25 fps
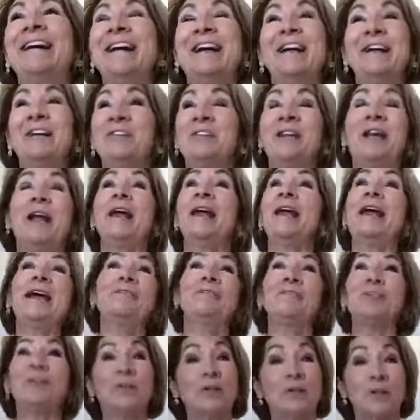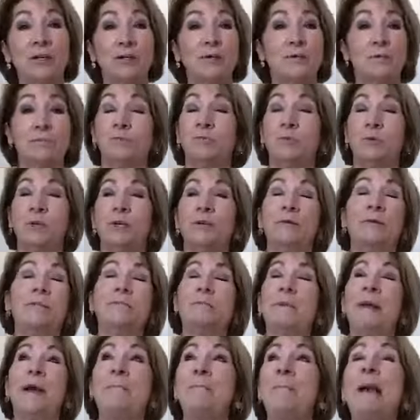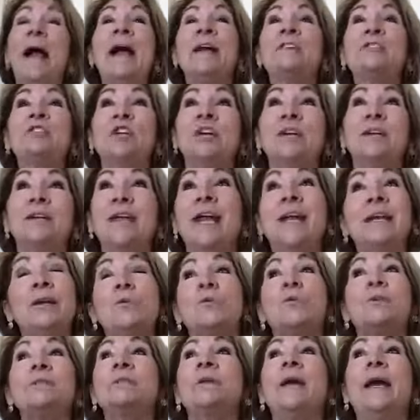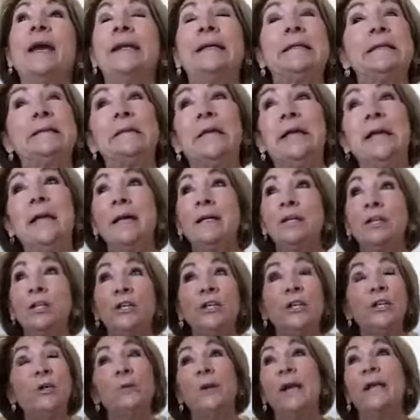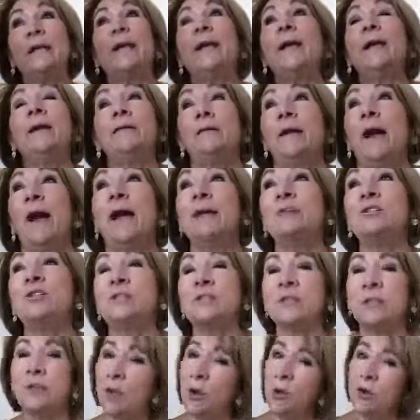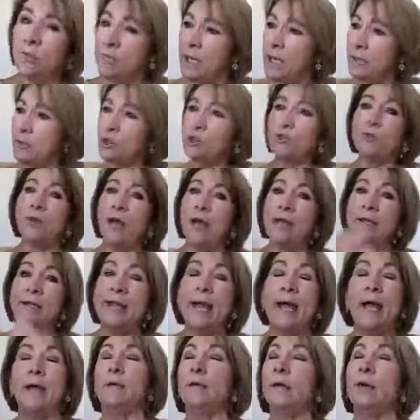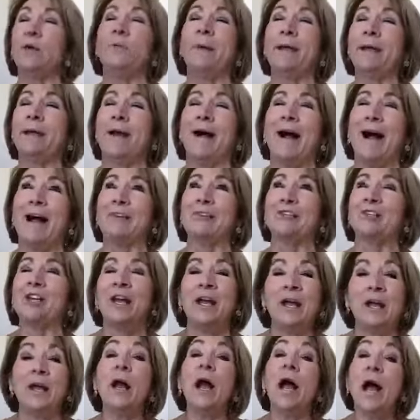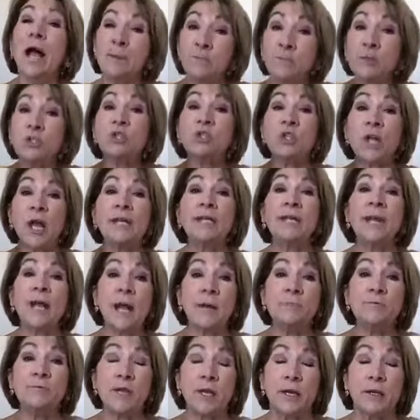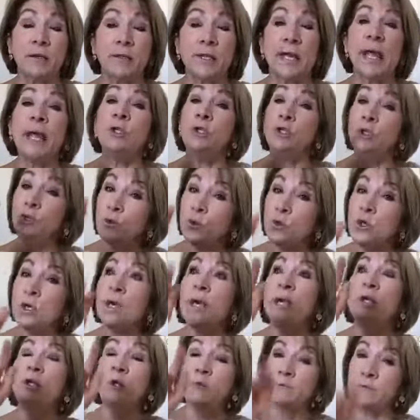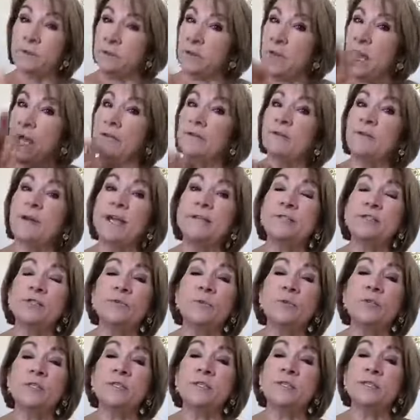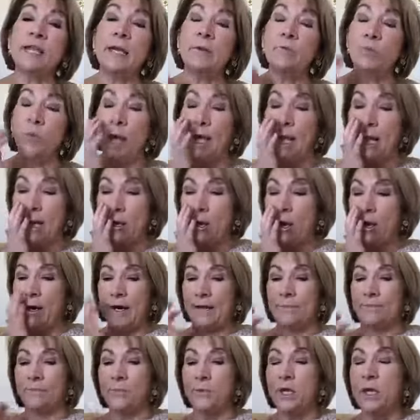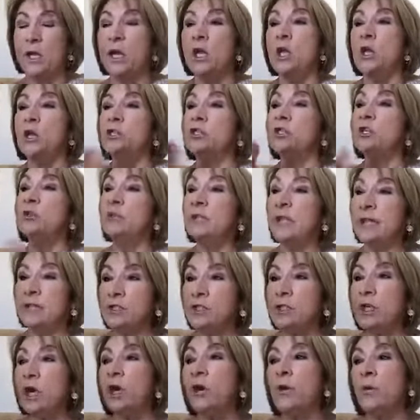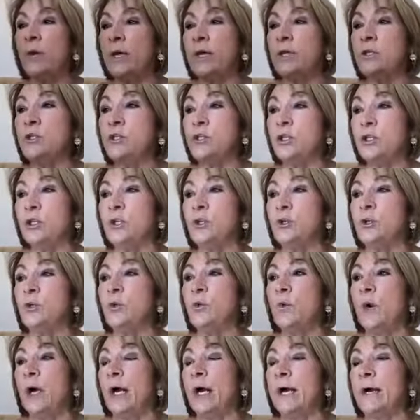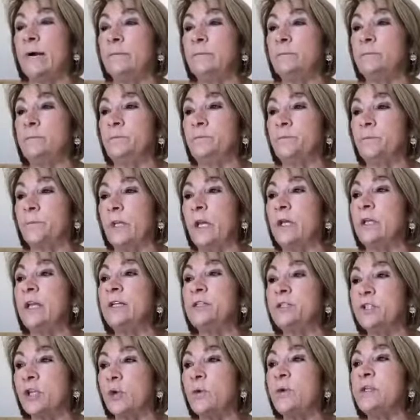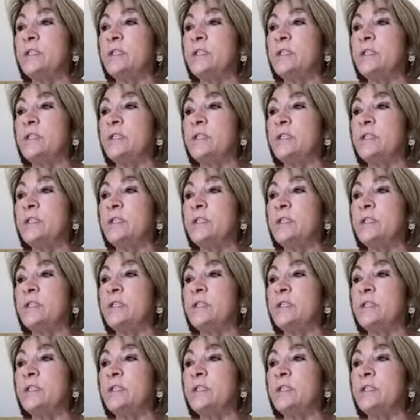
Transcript: that I ever could could imagine. And it was like, uh, you know, again, I just like, oh, I'm gonna try that. Oh my gosh, I'm the shiny object, and you're you have a lot of customers the same way. All right. So let's go into um, let's go into